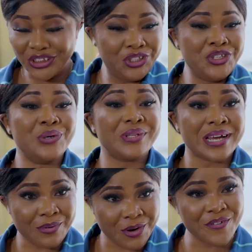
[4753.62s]
She knew
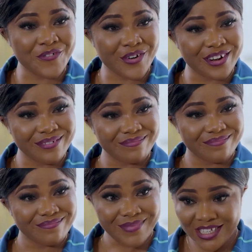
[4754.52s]
that I'm coming for her.
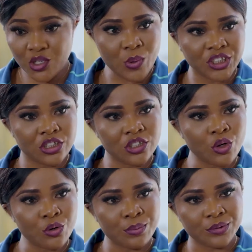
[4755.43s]
That is why she did
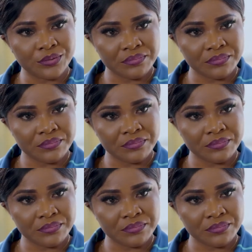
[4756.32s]
not open.